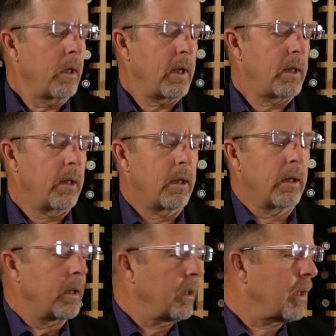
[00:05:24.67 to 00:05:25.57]
All right,
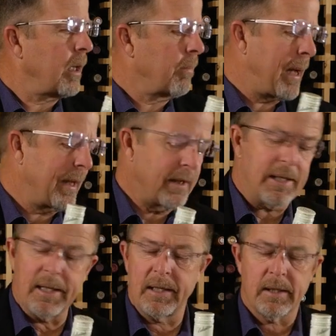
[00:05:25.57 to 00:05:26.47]
now
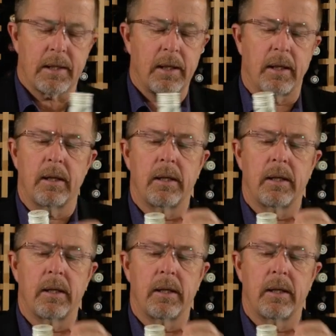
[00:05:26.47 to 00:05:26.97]
Ballantine's